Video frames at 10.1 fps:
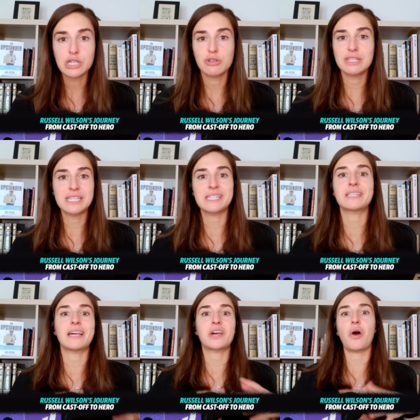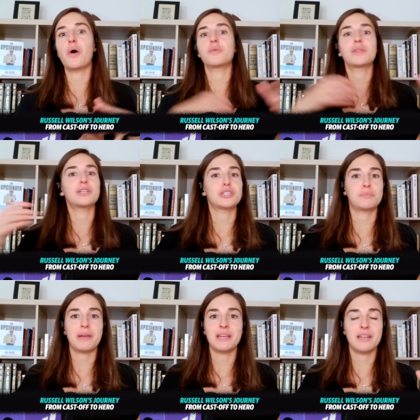So this isn't like, oh, they
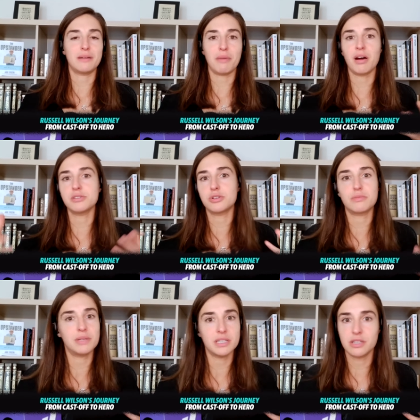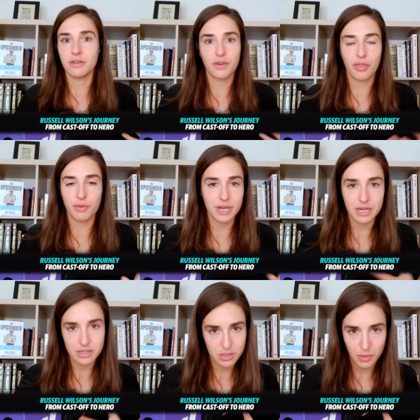just paid him one hundred million dollars over three
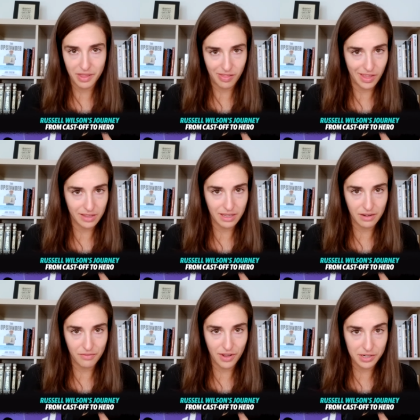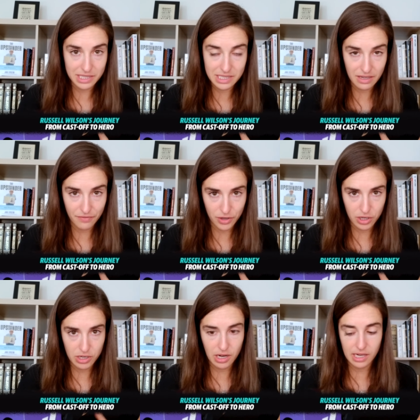years the way that the Atlanta Falcons did for
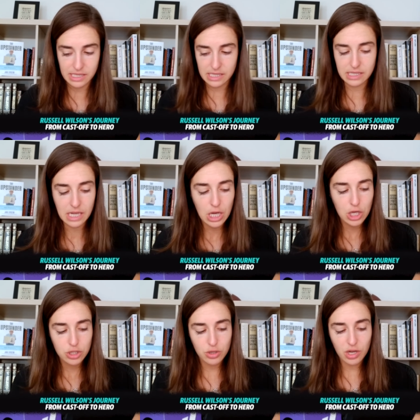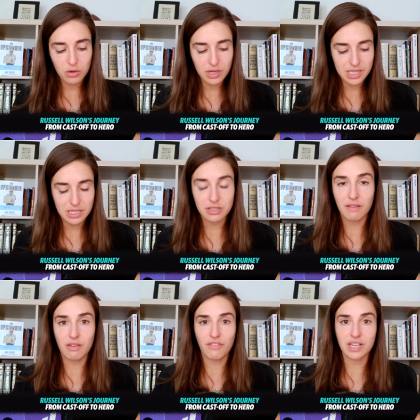Kirk Cousins. So they don't
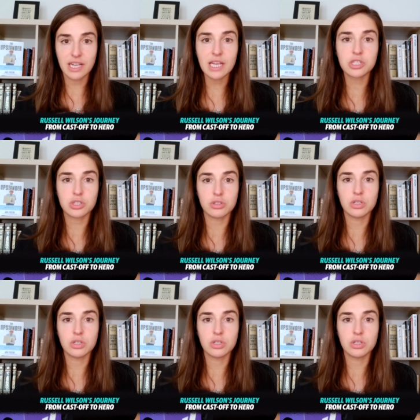necessarily have the financial